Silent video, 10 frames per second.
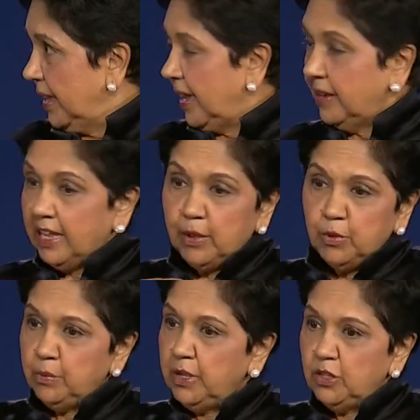and came
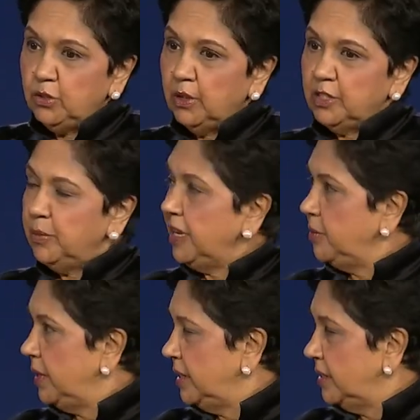with me to as many
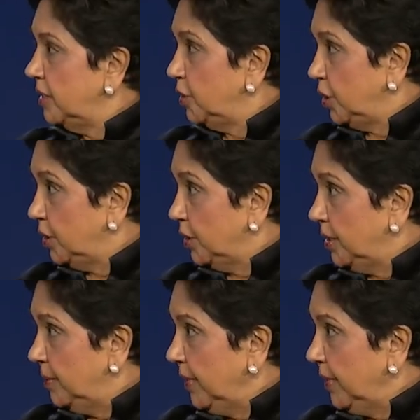meetings as she could.